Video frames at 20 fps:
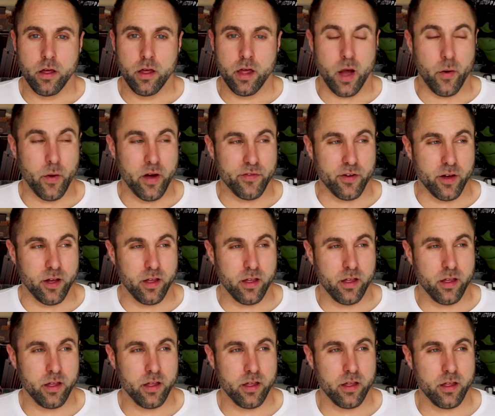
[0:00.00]
however,
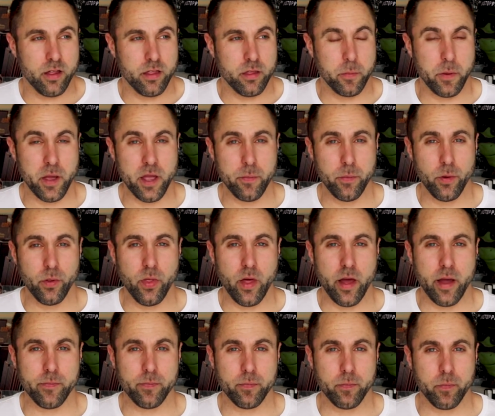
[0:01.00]
the people
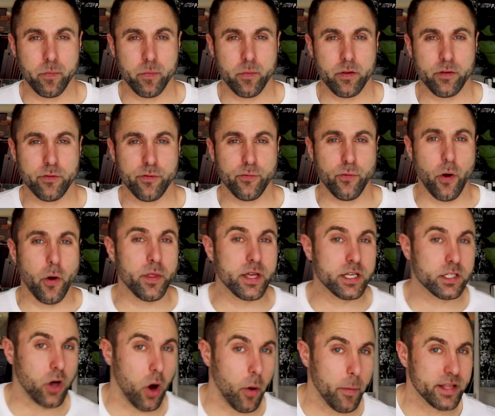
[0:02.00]
that throw
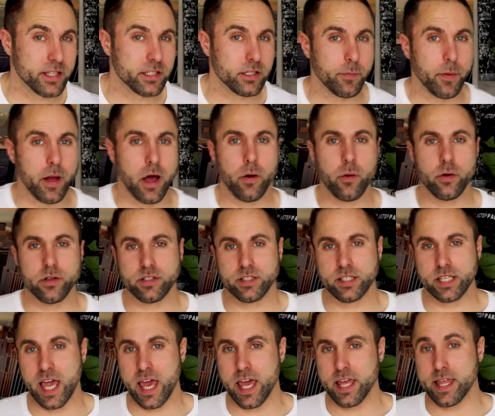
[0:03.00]
these comments about
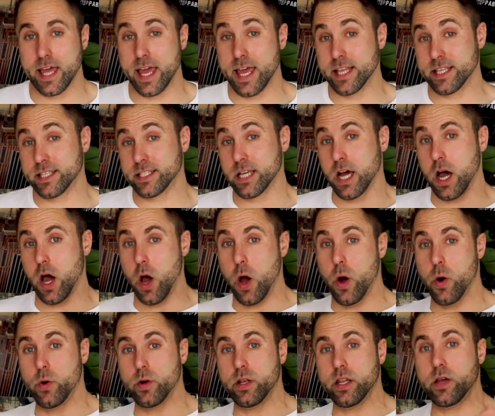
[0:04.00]
say that it's the
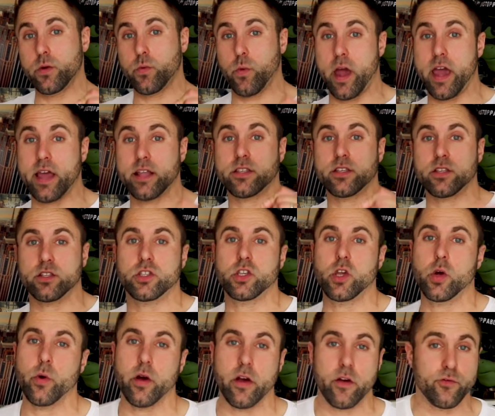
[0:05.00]
only way to
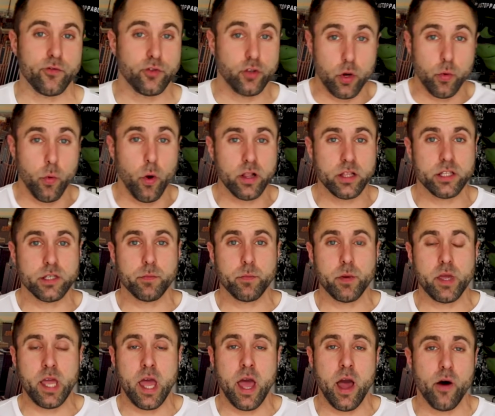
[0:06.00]
do it. If you want to
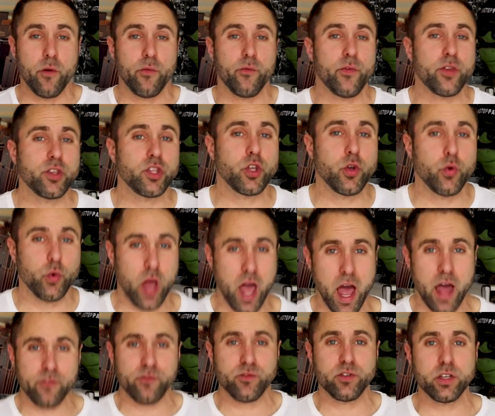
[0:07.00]
be healthy, you
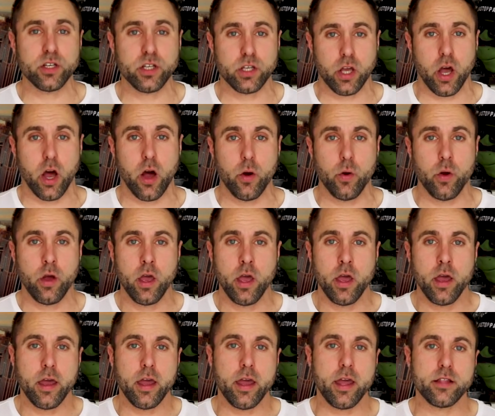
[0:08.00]
have to go
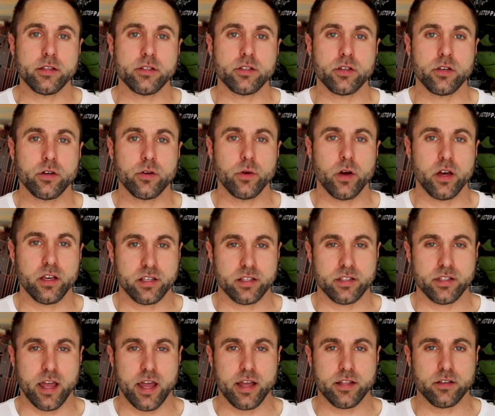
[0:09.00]
into a
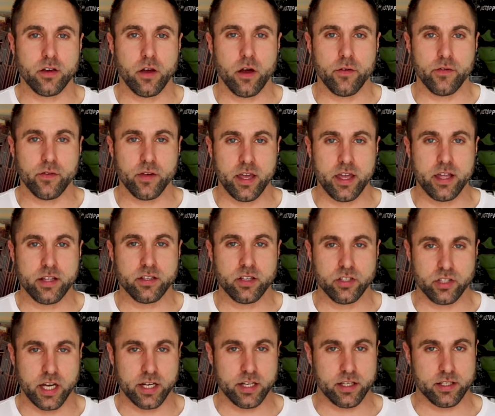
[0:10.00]
state of
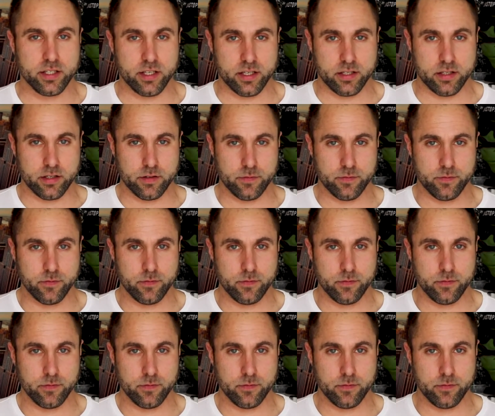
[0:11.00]
ketogenesis.